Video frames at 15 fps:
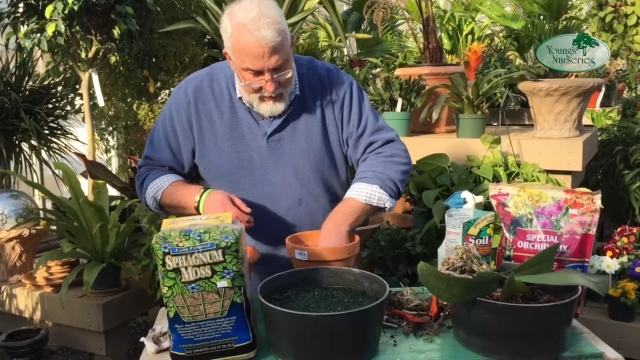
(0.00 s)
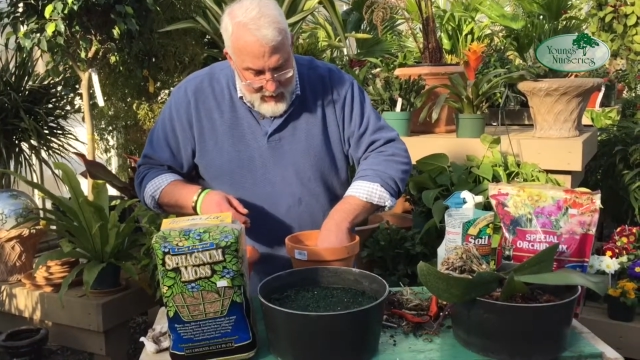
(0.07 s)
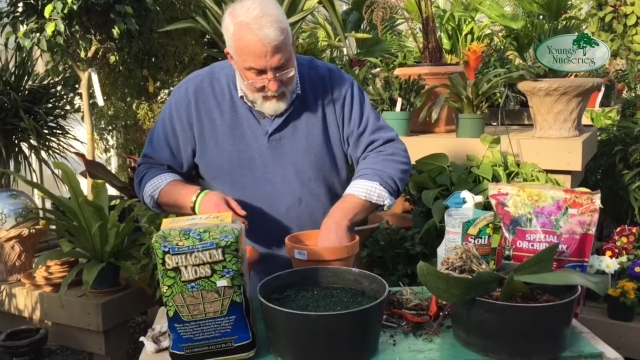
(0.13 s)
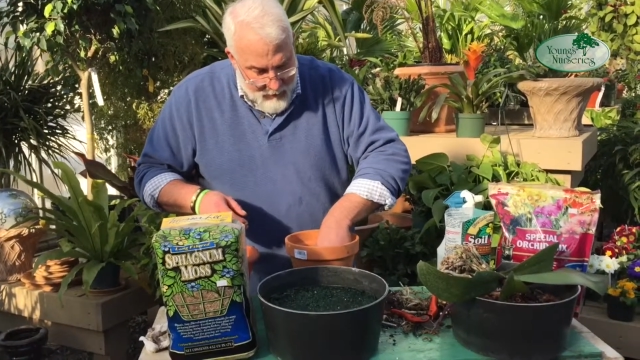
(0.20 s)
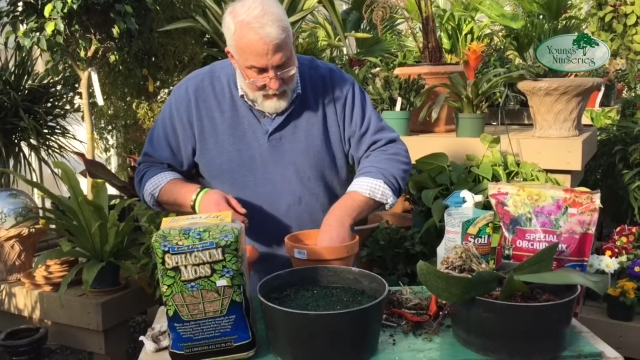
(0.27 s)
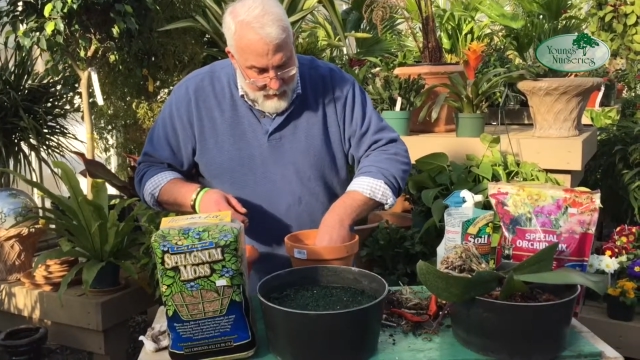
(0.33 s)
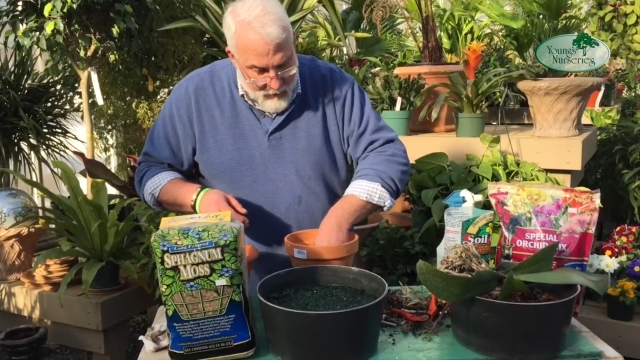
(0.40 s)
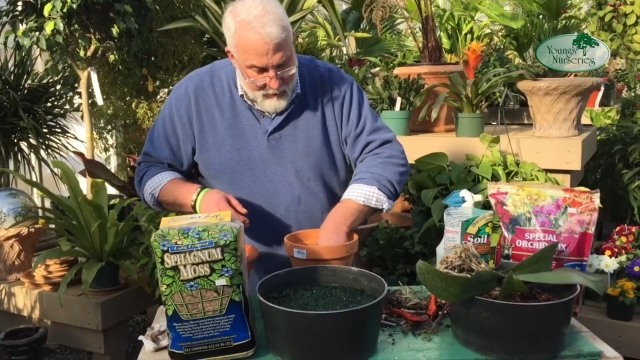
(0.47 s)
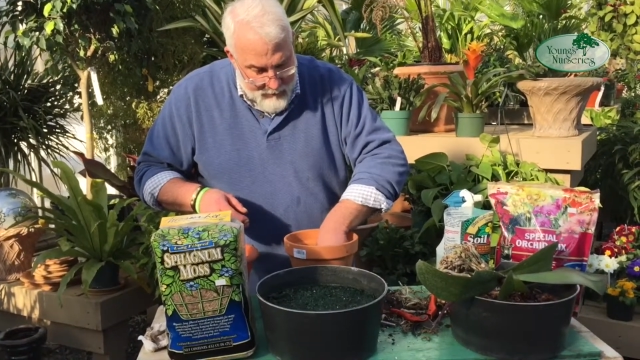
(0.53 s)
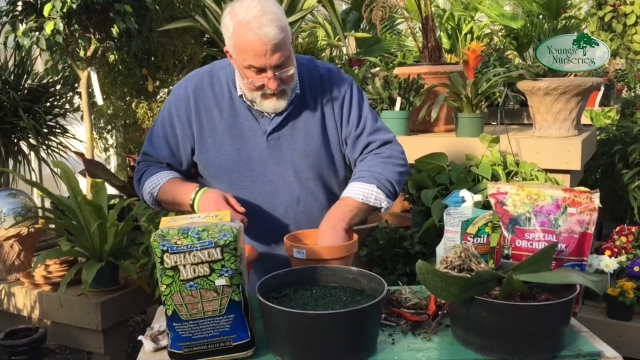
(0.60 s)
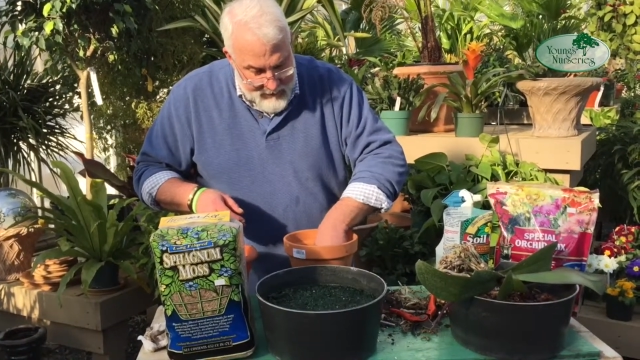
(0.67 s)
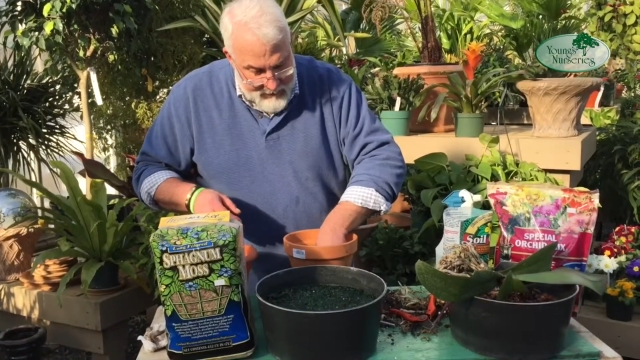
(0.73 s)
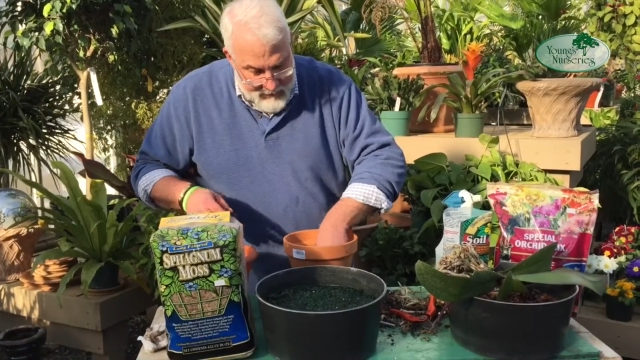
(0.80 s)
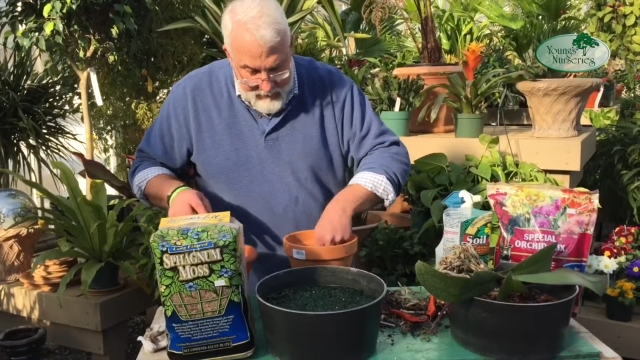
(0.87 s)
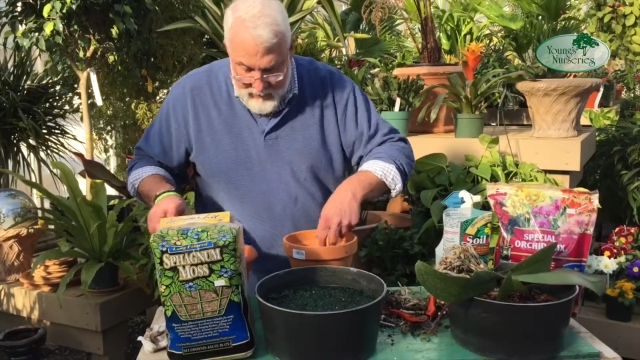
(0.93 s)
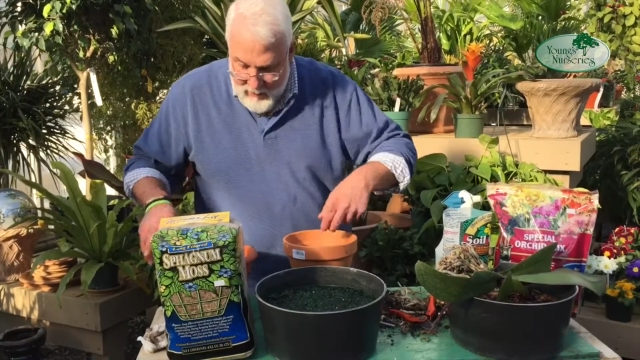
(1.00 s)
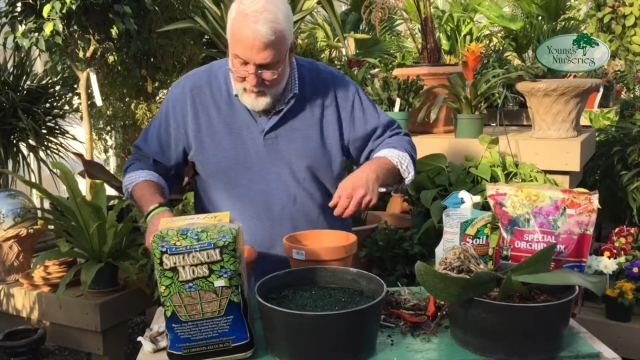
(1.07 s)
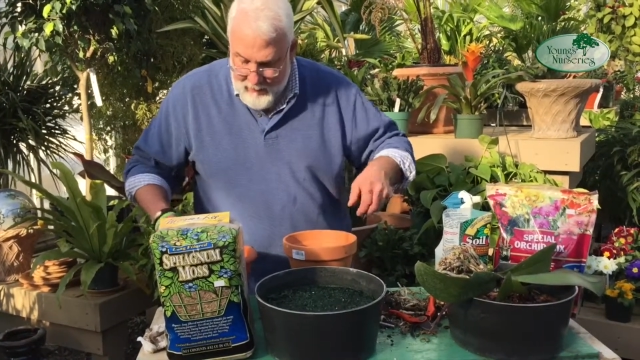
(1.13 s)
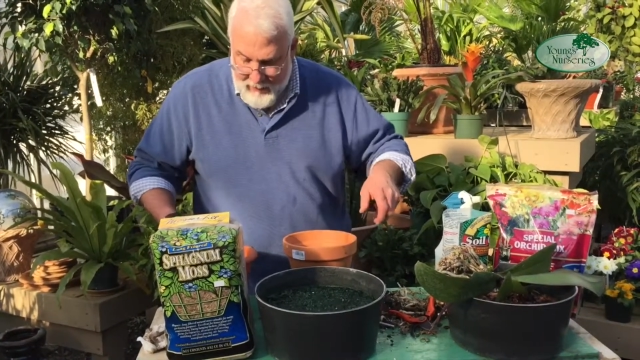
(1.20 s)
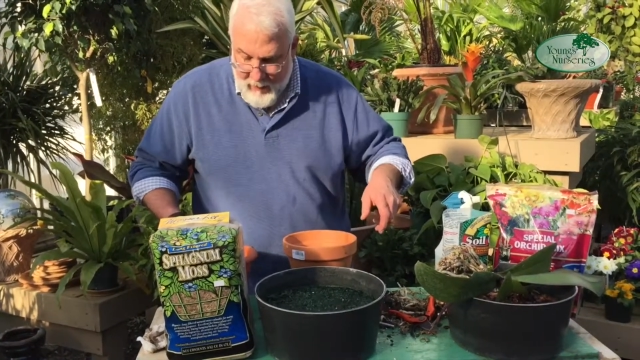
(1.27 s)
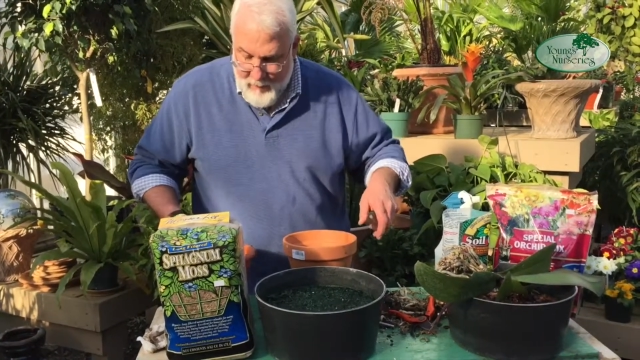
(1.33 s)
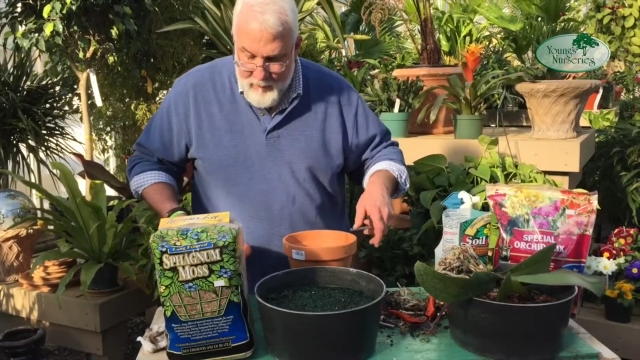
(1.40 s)
a couple more pieces.
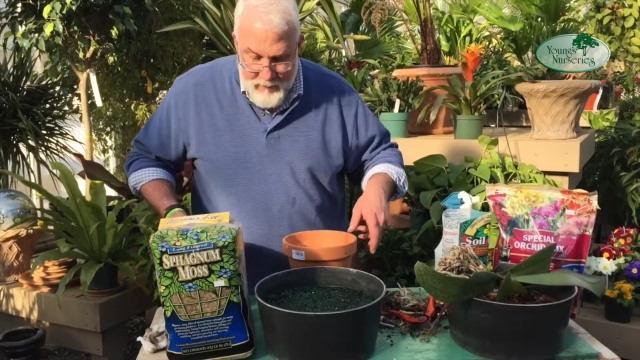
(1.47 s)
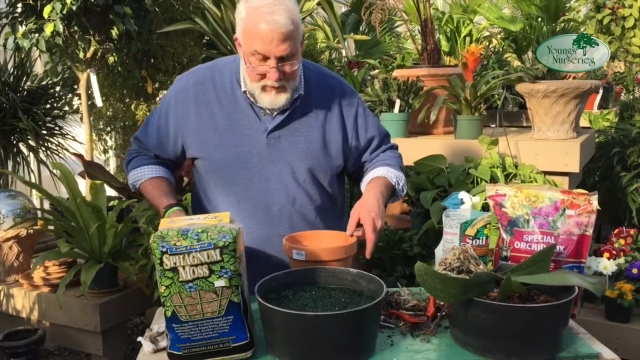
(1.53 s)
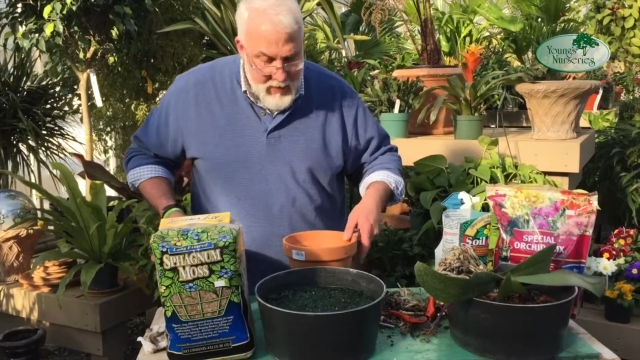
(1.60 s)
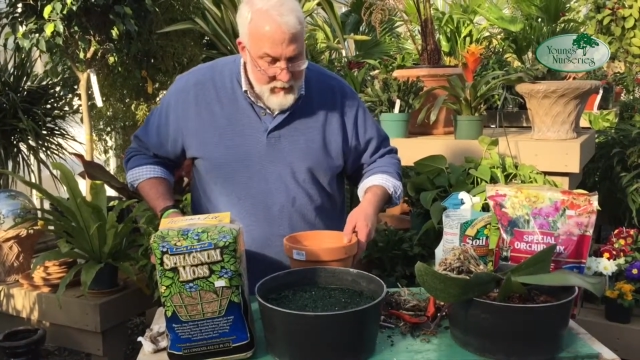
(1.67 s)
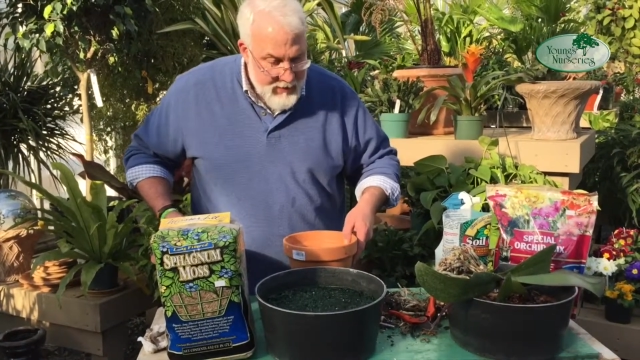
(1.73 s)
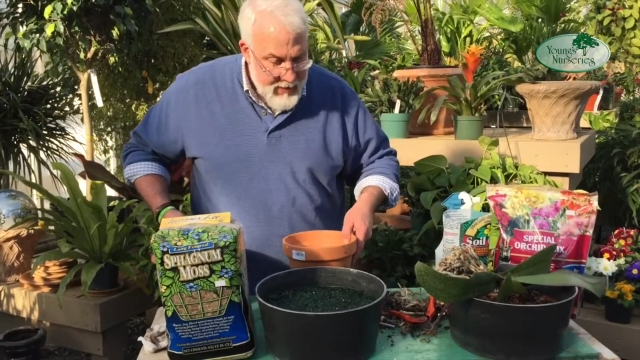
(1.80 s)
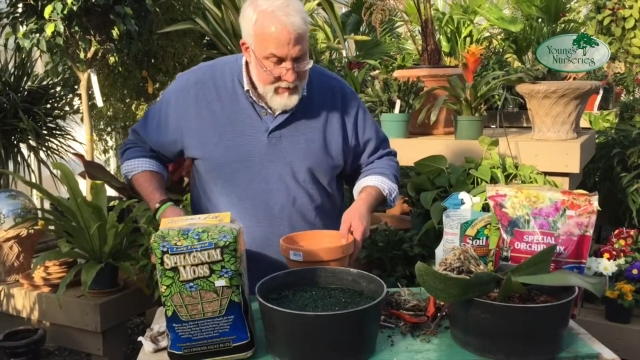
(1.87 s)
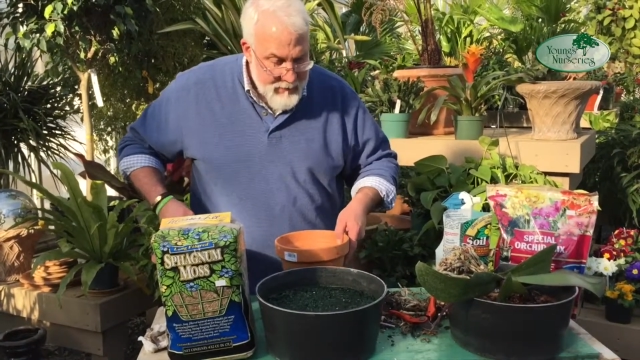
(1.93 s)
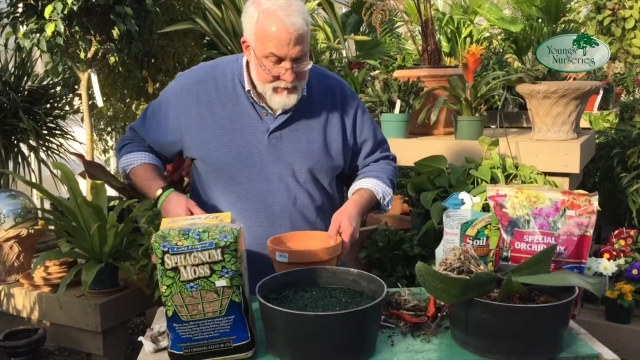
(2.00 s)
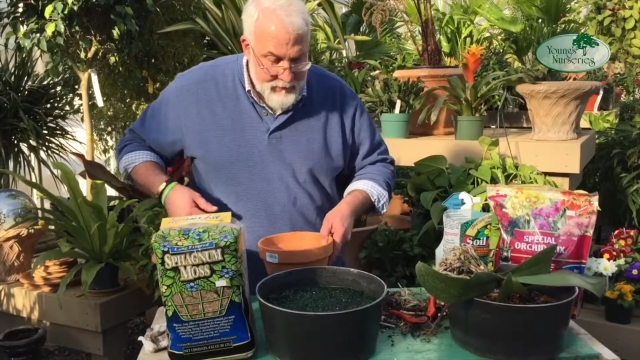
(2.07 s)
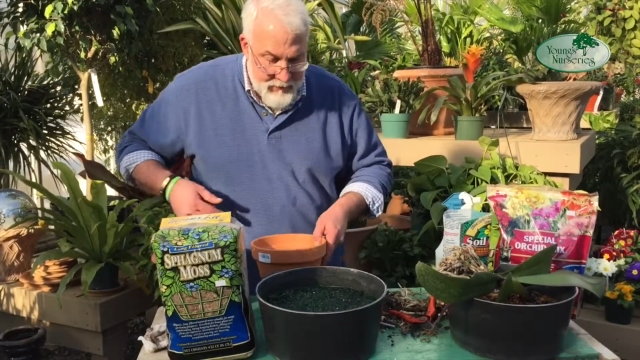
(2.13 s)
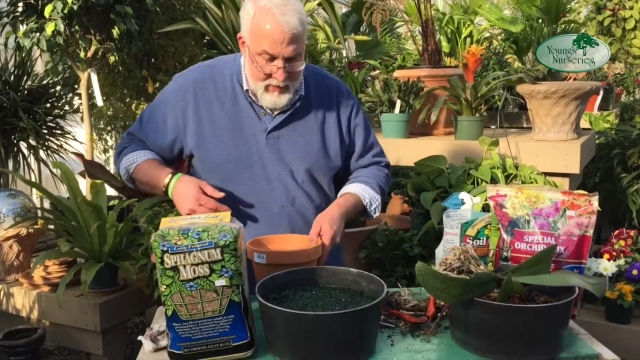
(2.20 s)
There we go. Okay.